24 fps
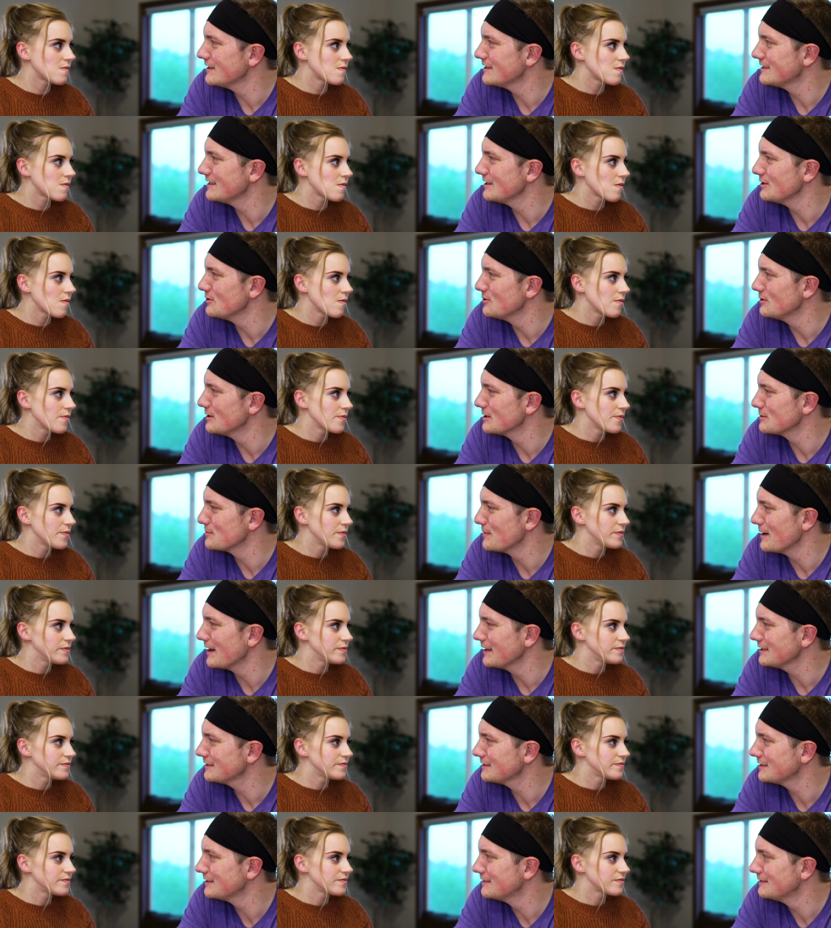Speaker 1: and see who does
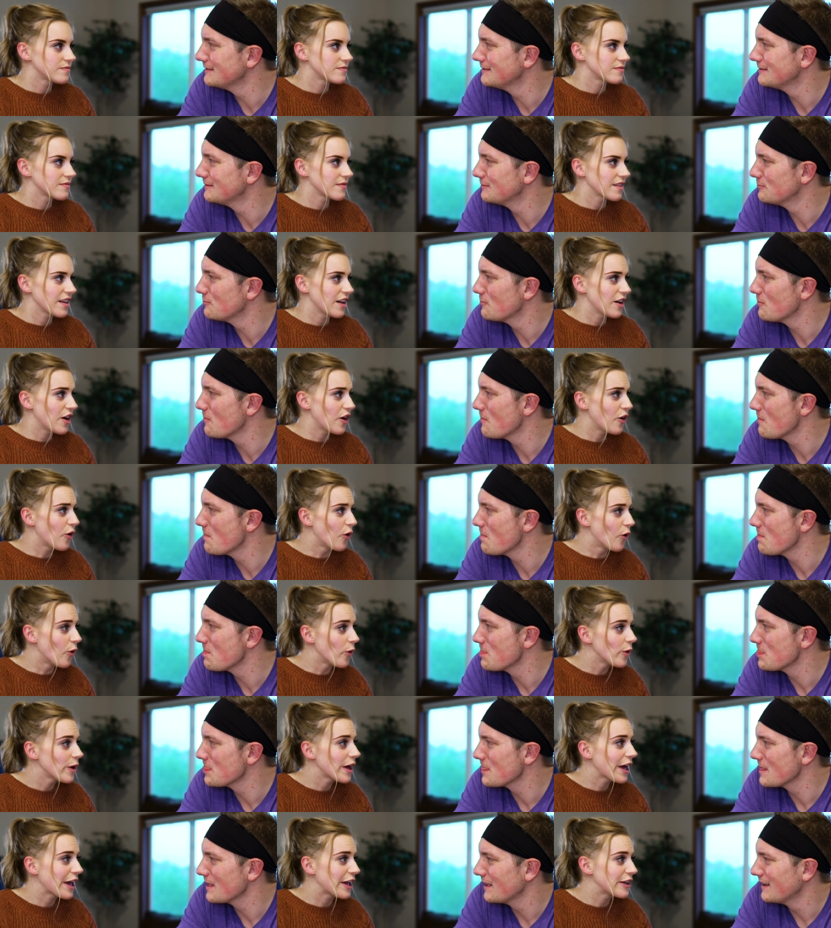best?
Speaker 2: A
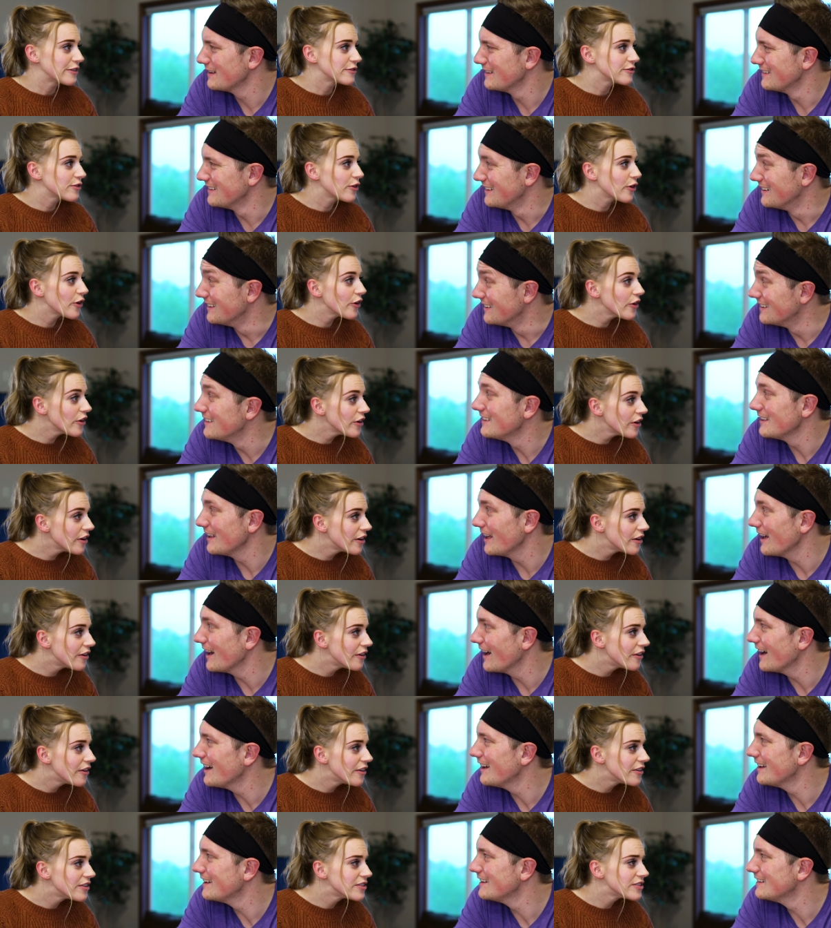whole handful? Yeah.
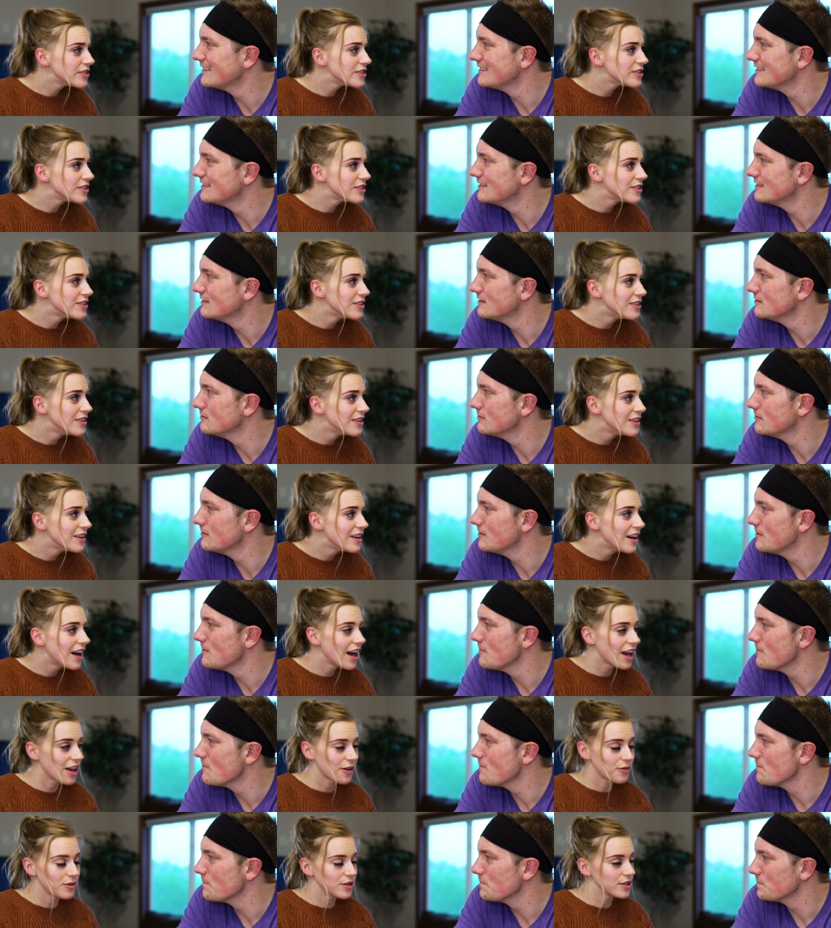
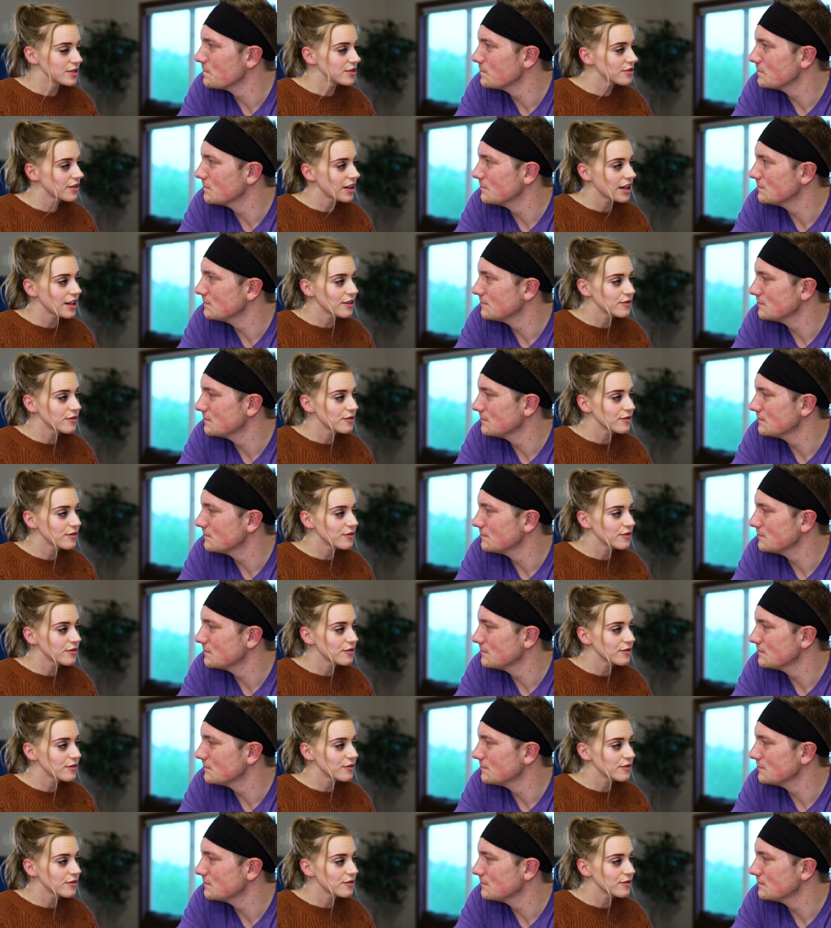I don't want to do a